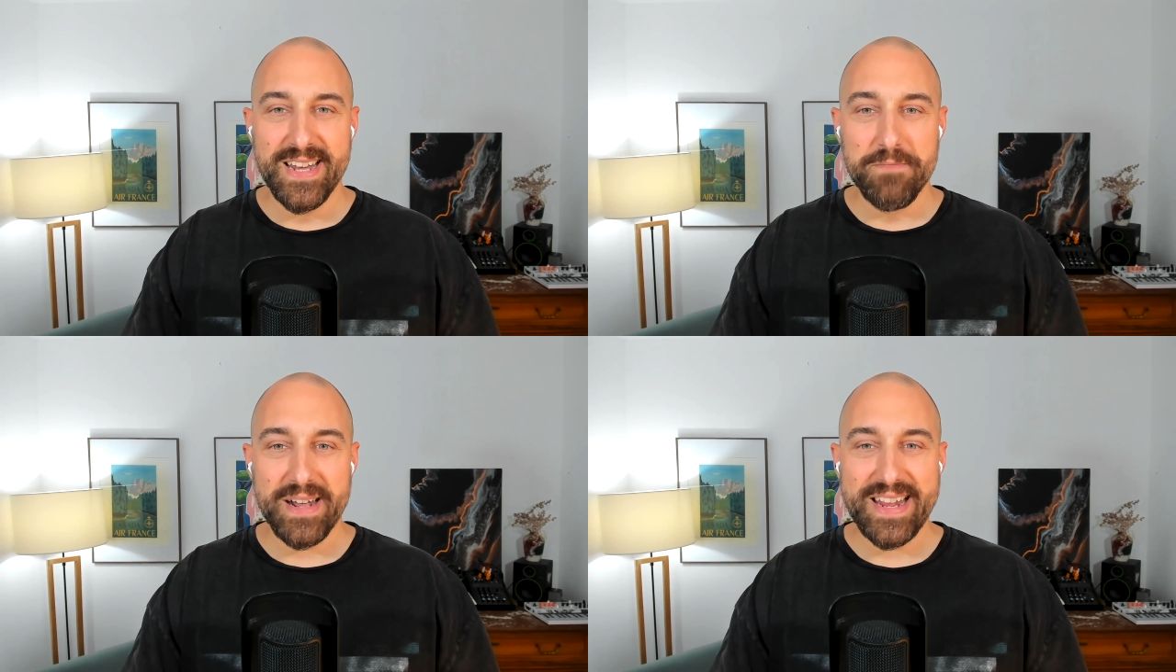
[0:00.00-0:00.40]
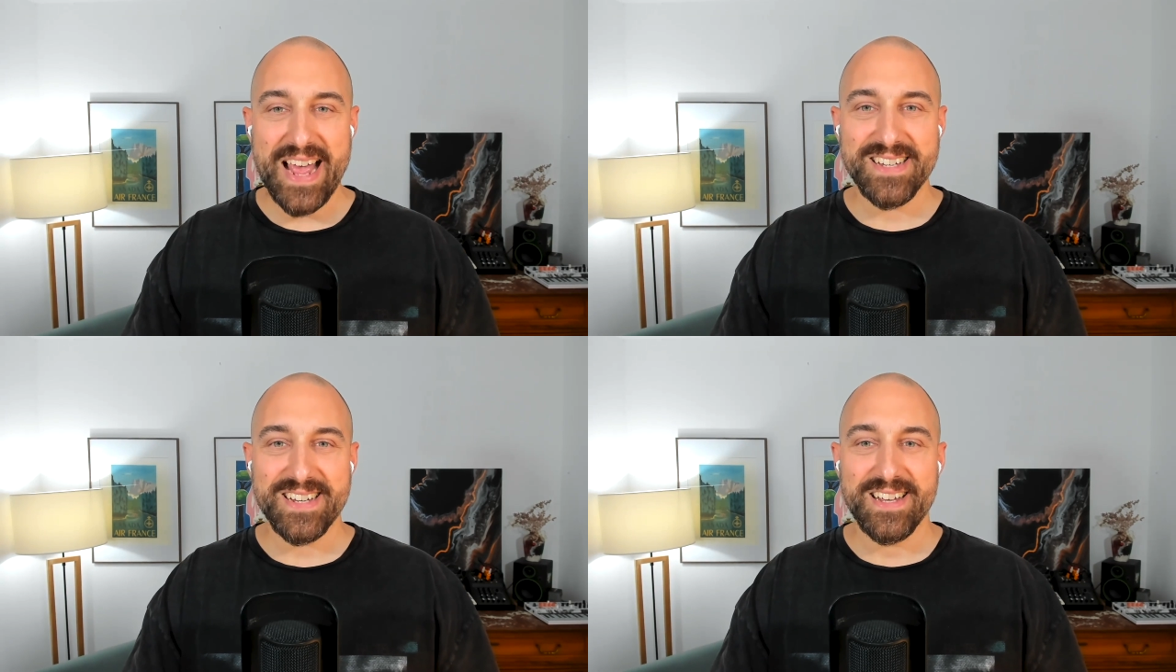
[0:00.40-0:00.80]
My
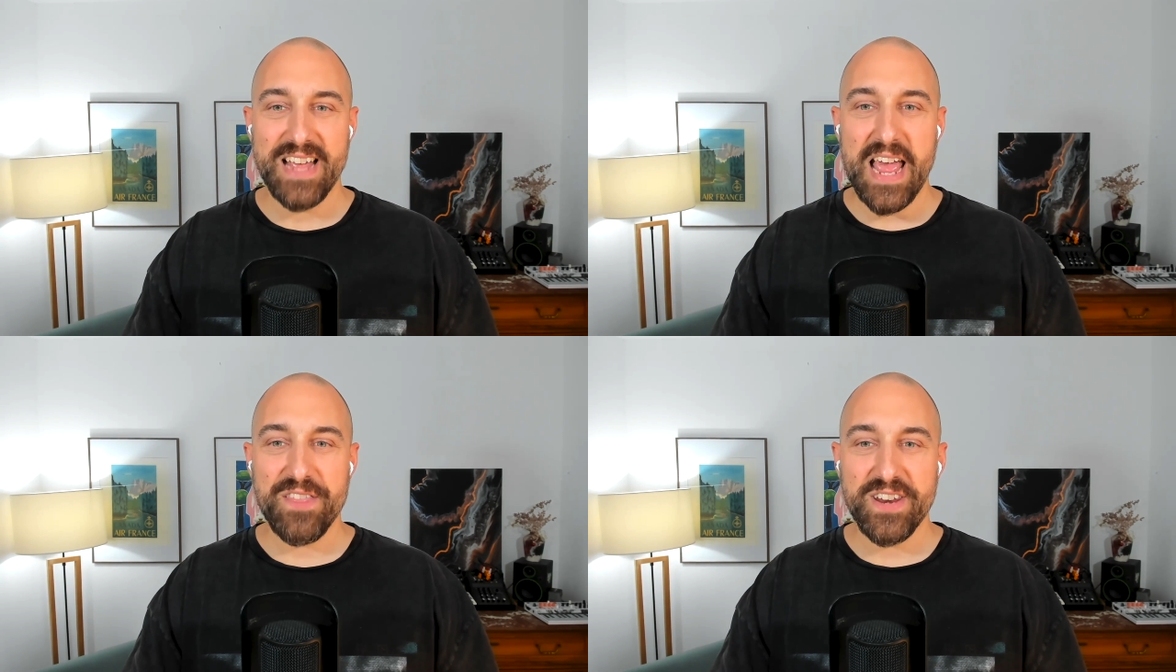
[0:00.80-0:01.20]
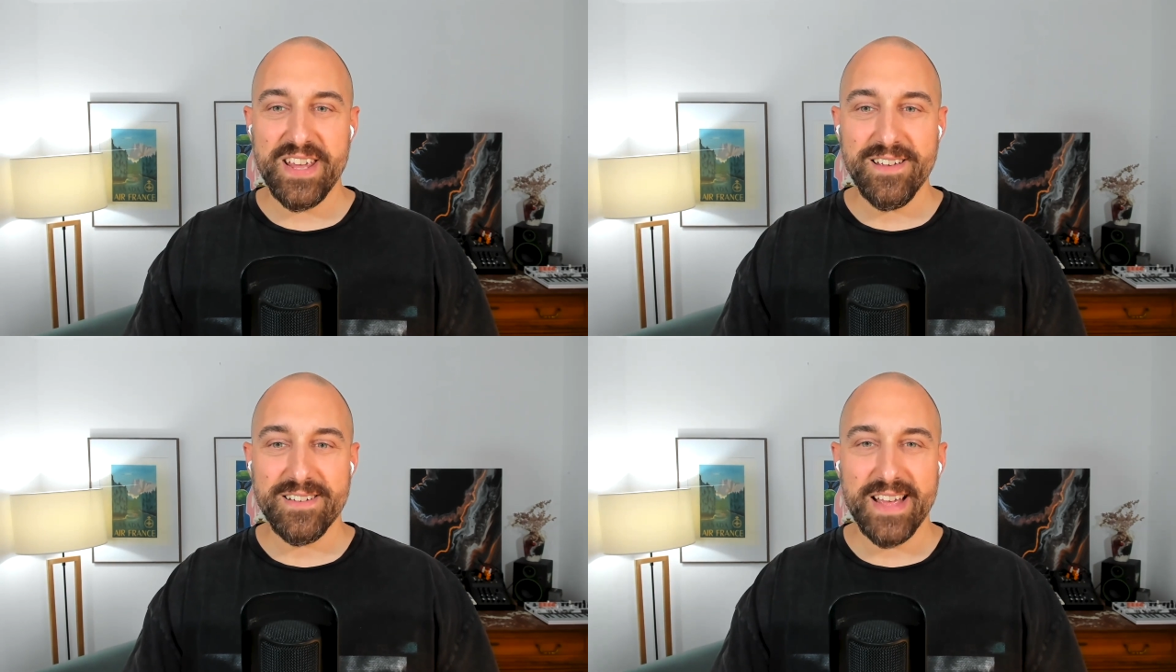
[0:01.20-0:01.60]
guest,
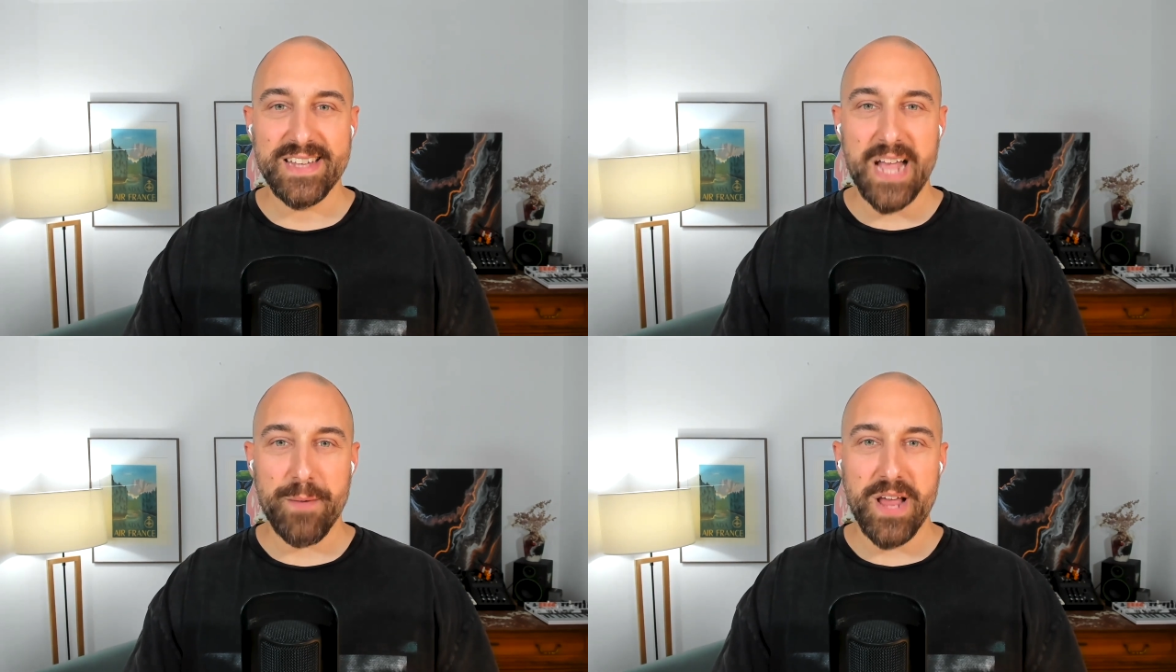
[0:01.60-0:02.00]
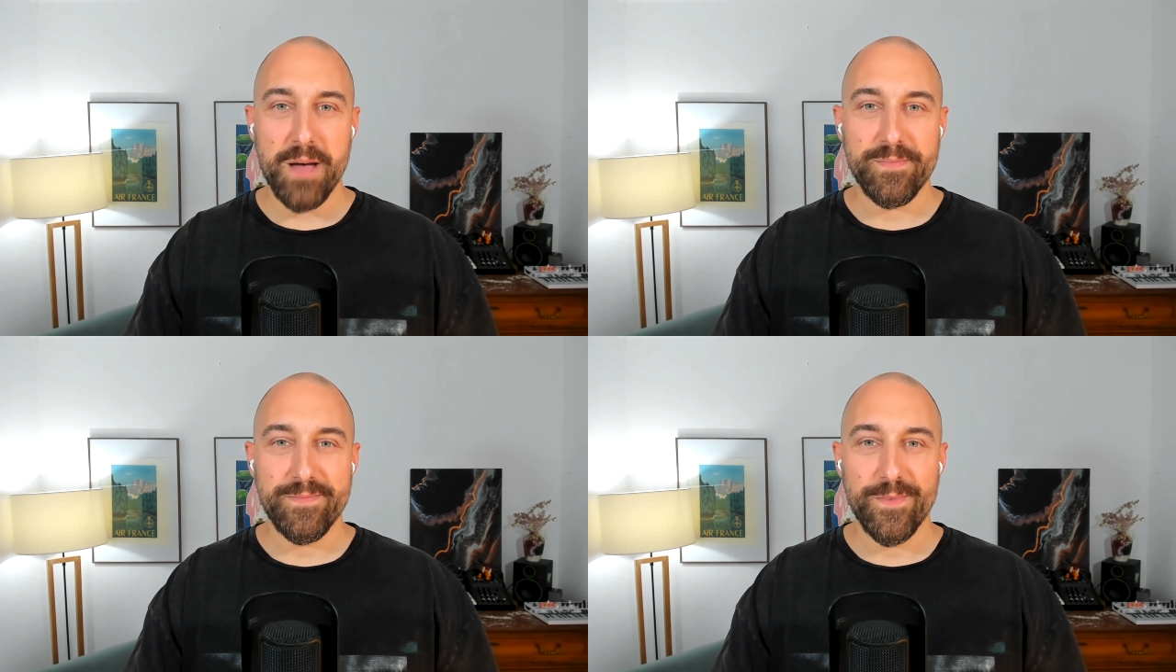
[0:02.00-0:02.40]
Anthony, is coming
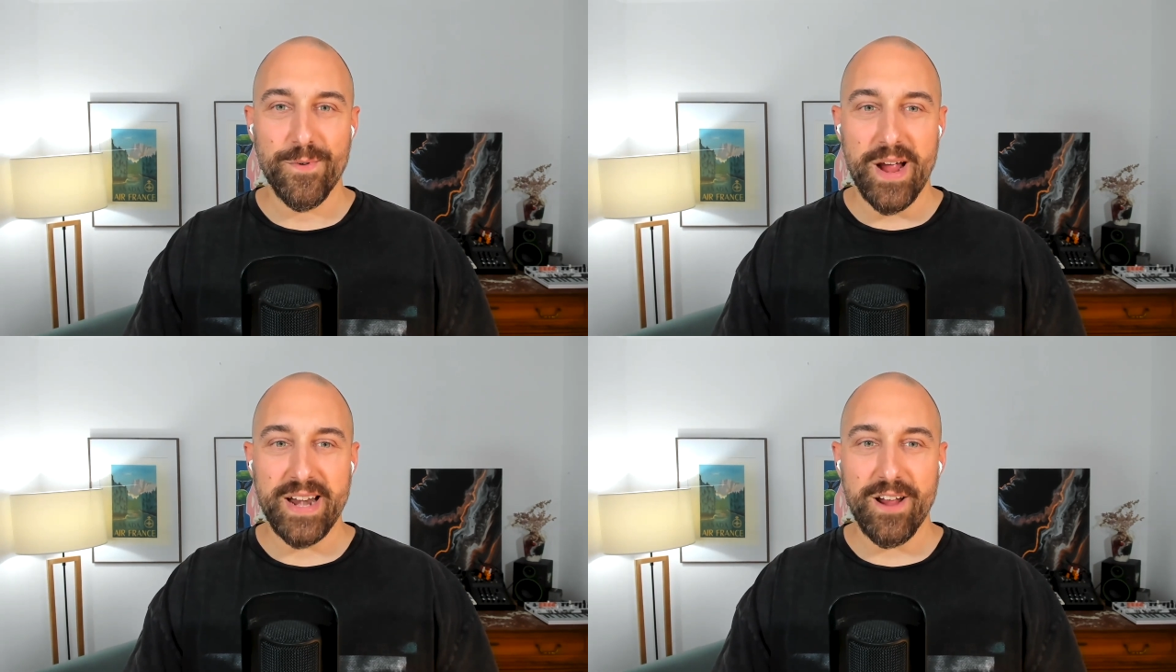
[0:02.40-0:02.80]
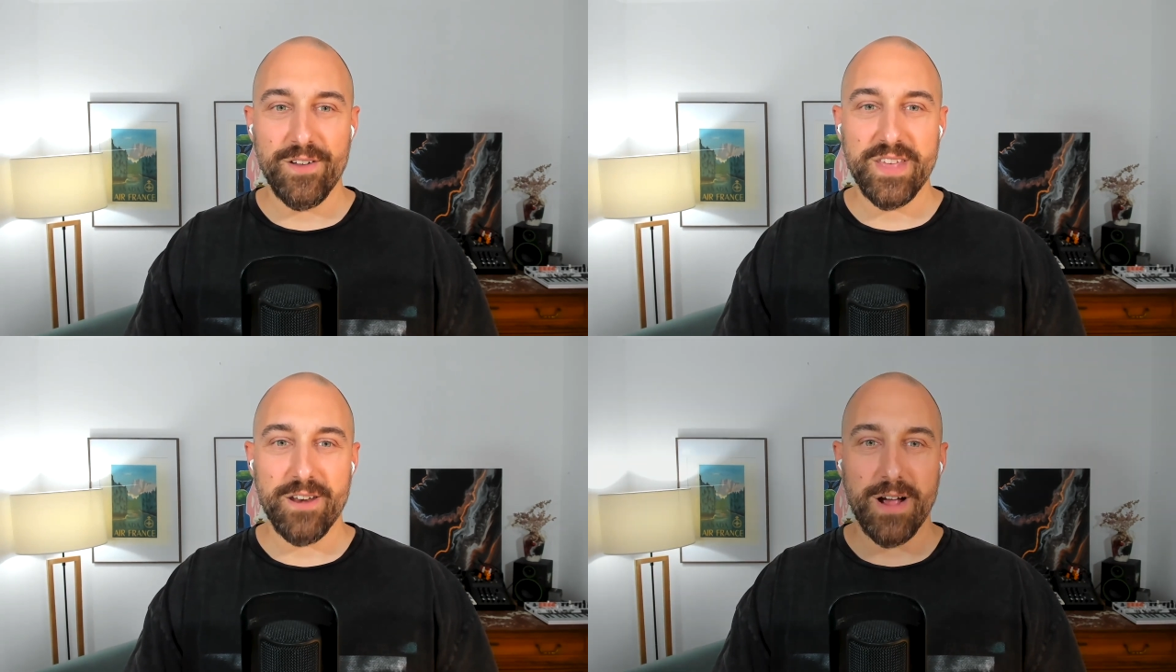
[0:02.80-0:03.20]
up right here
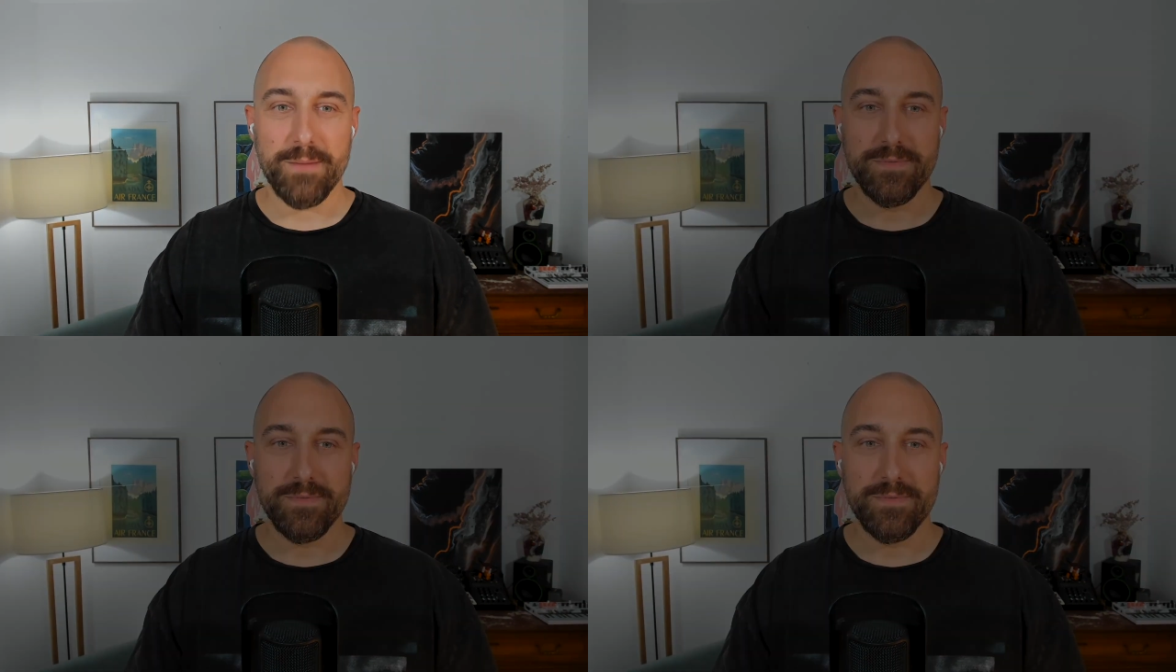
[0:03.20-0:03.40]
on the Interop.